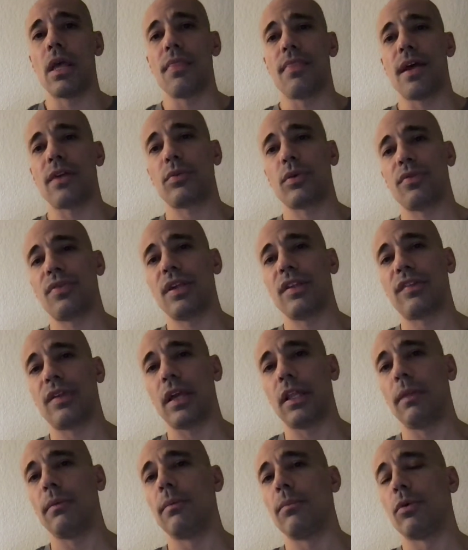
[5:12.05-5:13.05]
That's where things
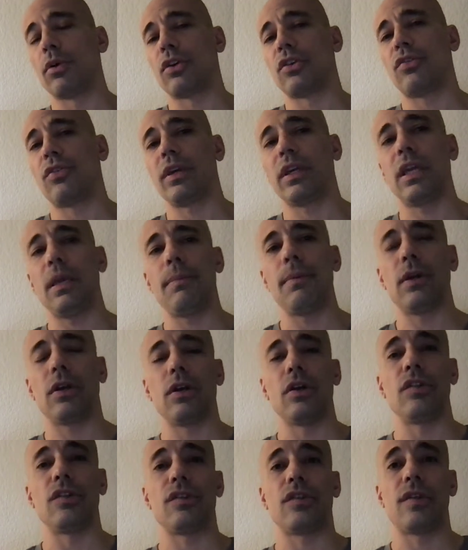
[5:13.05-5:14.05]
get a little more tricky
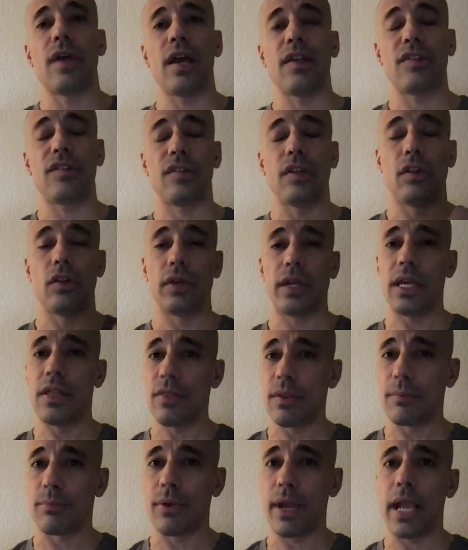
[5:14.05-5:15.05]
because tests to look in
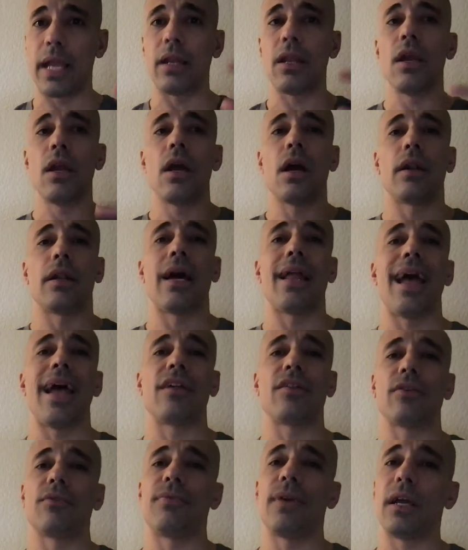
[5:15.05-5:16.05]
the brain are not
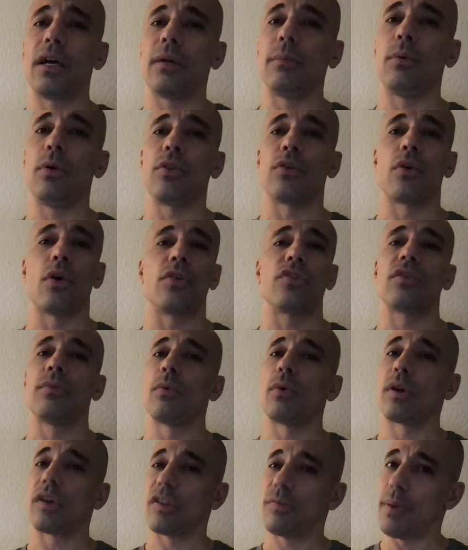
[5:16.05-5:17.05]
as available. They're also
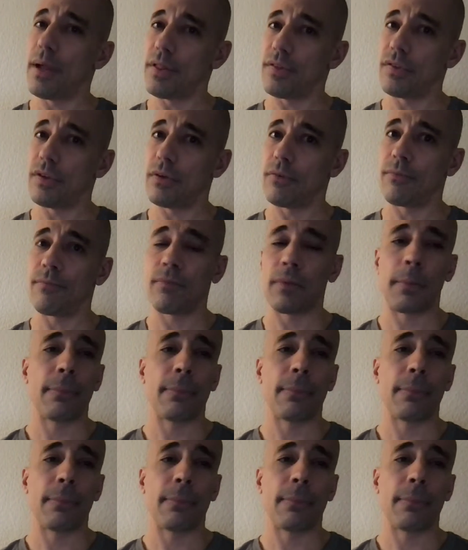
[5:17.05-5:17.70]
more expensive.